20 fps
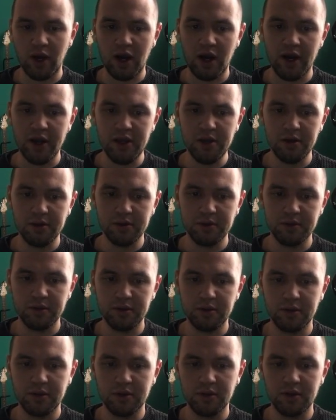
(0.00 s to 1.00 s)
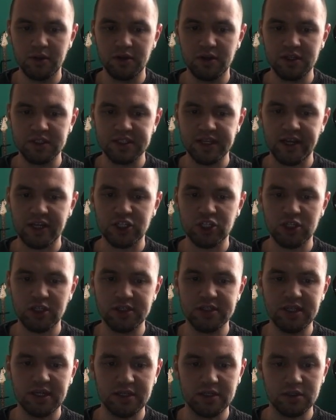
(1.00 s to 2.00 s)
eye is
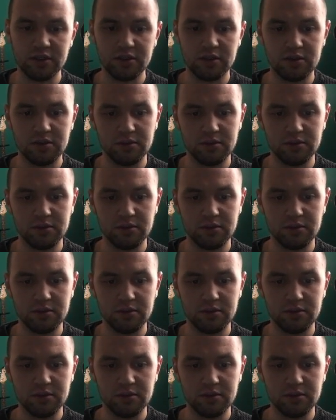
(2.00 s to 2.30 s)
actually done.